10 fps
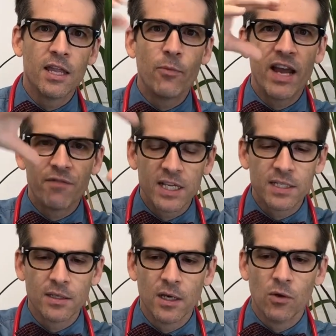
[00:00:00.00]
Then we have
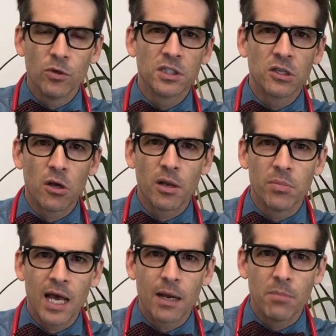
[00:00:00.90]
this, we'll just call it a
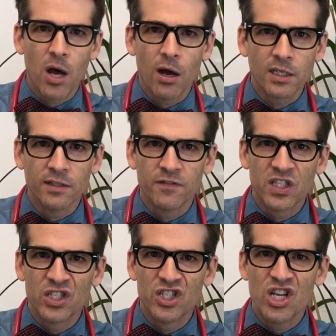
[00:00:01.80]
black box of
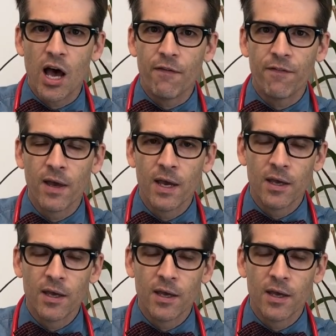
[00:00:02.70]
stuff